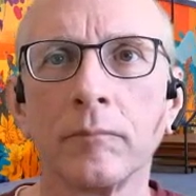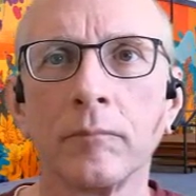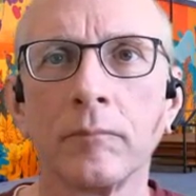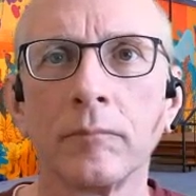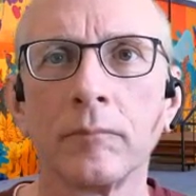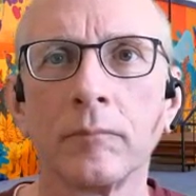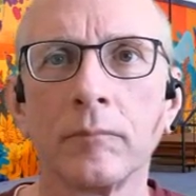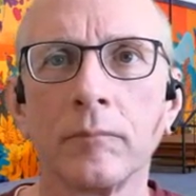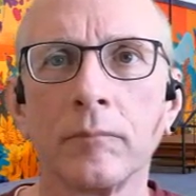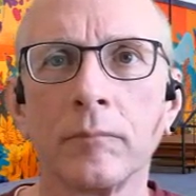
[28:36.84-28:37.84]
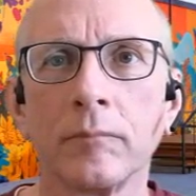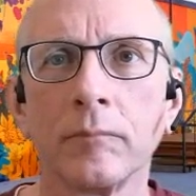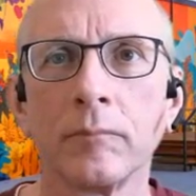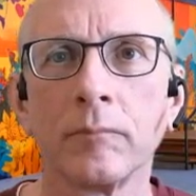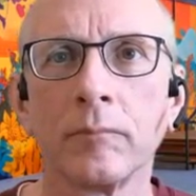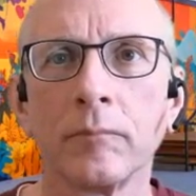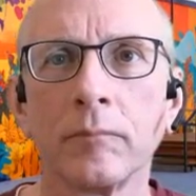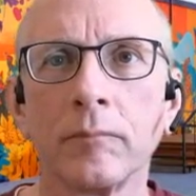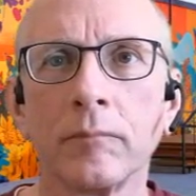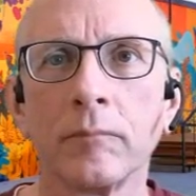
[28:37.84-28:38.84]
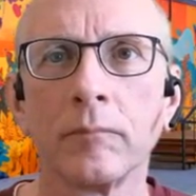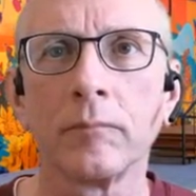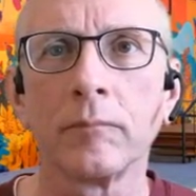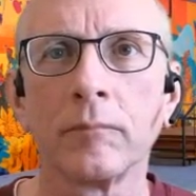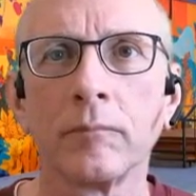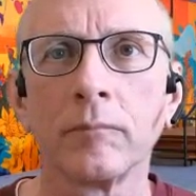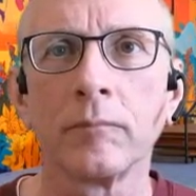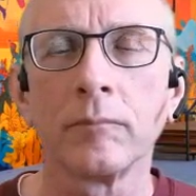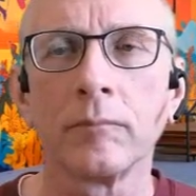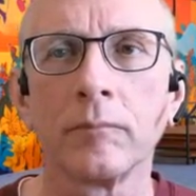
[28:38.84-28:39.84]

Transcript: [no speech]